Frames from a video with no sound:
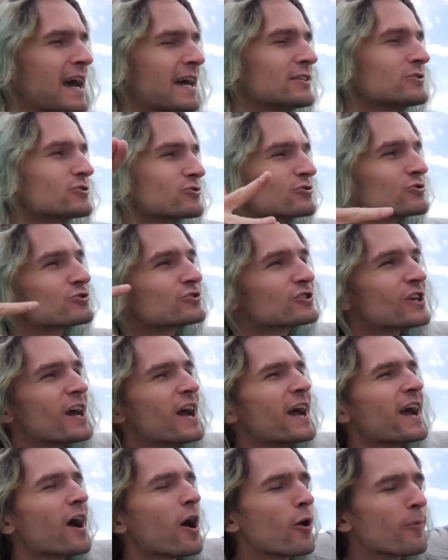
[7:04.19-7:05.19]
Dicers.
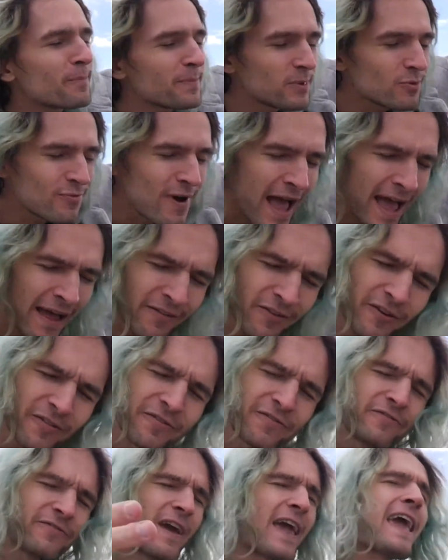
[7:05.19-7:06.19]
Hope you have a
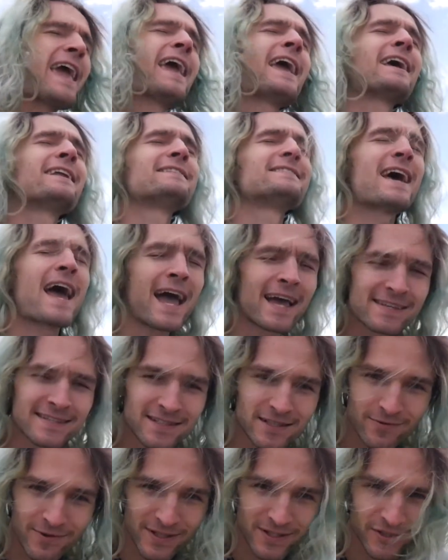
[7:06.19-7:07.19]

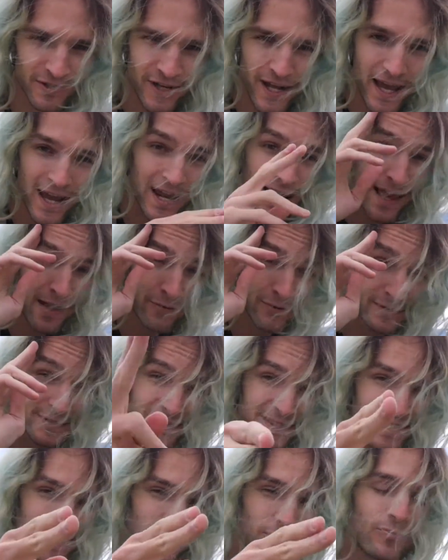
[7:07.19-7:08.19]
fantastic rest of your day, and I will
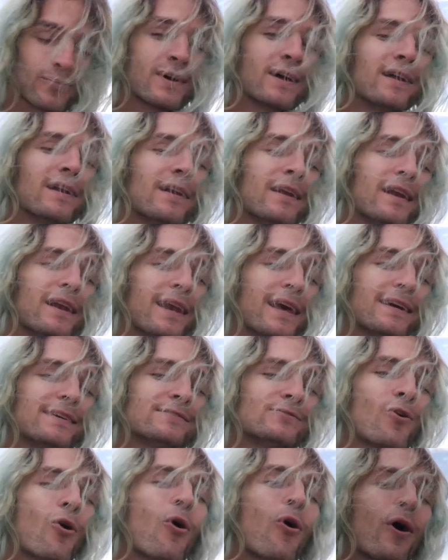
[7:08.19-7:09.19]
see you next
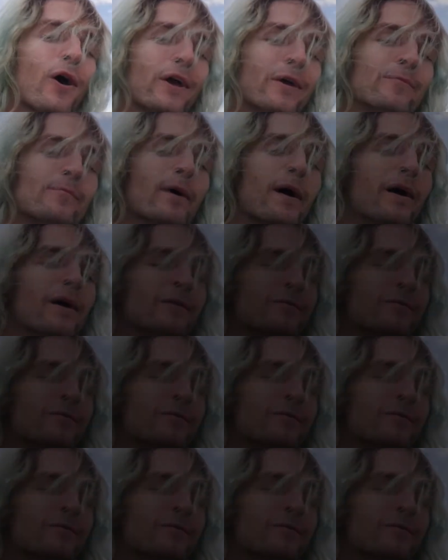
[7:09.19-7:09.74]
time.